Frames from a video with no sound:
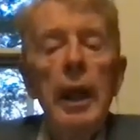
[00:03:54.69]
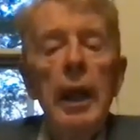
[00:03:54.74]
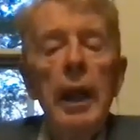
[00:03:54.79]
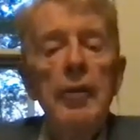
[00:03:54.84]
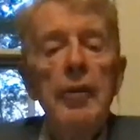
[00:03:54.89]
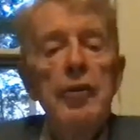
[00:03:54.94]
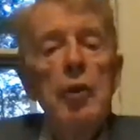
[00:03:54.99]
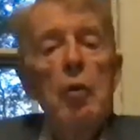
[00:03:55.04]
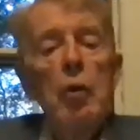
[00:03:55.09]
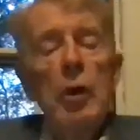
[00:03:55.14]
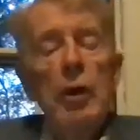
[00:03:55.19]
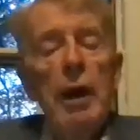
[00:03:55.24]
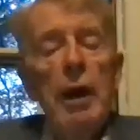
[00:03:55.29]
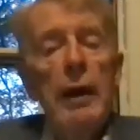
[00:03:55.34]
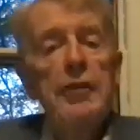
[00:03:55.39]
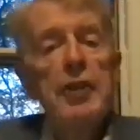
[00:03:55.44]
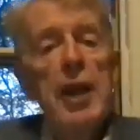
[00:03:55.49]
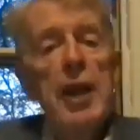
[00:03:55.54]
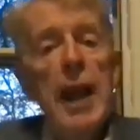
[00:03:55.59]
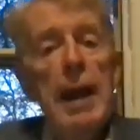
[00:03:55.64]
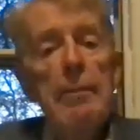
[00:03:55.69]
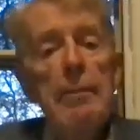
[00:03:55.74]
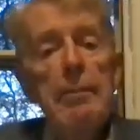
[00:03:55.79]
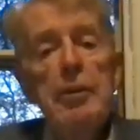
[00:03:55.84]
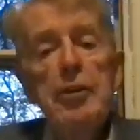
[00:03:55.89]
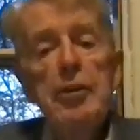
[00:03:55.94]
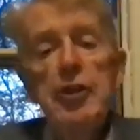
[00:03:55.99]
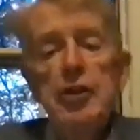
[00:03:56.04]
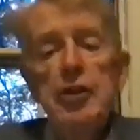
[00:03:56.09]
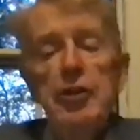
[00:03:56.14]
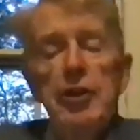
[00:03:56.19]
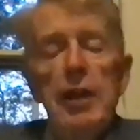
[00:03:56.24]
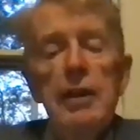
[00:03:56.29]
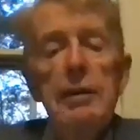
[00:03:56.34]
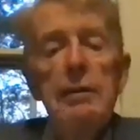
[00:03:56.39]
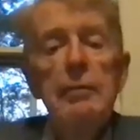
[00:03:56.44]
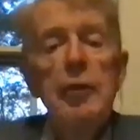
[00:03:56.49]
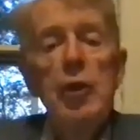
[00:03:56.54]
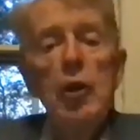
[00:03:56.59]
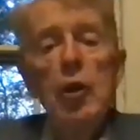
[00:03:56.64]
And so what actually happens is
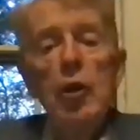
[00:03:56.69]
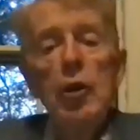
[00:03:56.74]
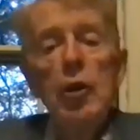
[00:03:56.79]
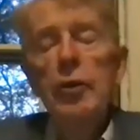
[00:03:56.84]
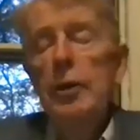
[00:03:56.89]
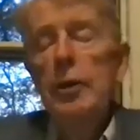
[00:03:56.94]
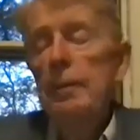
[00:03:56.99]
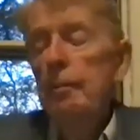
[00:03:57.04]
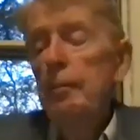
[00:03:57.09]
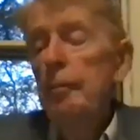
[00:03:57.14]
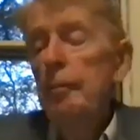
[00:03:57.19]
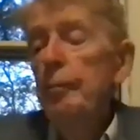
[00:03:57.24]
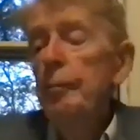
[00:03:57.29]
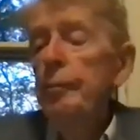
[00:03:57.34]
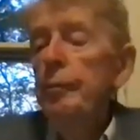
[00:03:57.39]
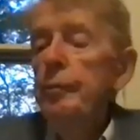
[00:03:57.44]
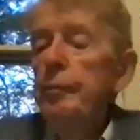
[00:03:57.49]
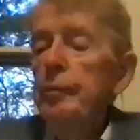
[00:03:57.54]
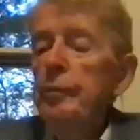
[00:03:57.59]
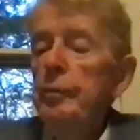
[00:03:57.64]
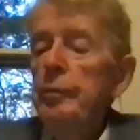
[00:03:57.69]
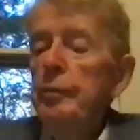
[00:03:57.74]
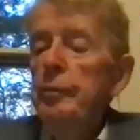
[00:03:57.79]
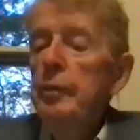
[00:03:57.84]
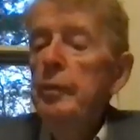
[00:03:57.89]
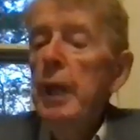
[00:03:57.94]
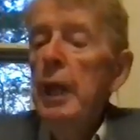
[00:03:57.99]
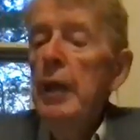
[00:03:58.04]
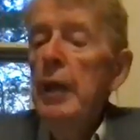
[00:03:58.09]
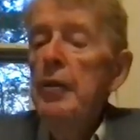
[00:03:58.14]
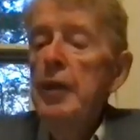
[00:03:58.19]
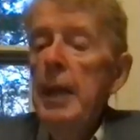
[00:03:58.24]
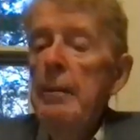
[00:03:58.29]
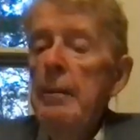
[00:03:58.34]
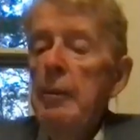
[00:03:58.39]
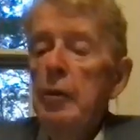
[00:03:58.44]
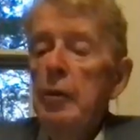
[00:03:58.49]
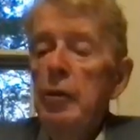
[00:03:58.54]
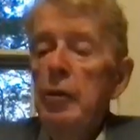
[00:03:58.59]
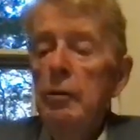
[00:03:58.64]
that the Earth is
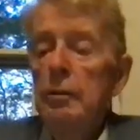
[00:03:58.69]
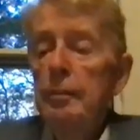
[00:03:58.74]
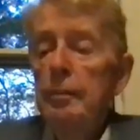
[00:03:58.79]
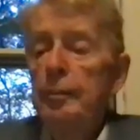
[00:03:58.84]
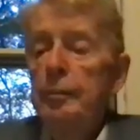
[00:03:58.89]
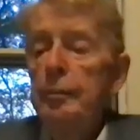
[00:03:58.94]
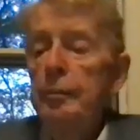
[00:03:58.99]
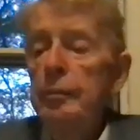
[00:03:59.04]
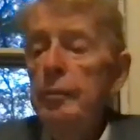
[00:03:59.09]
able to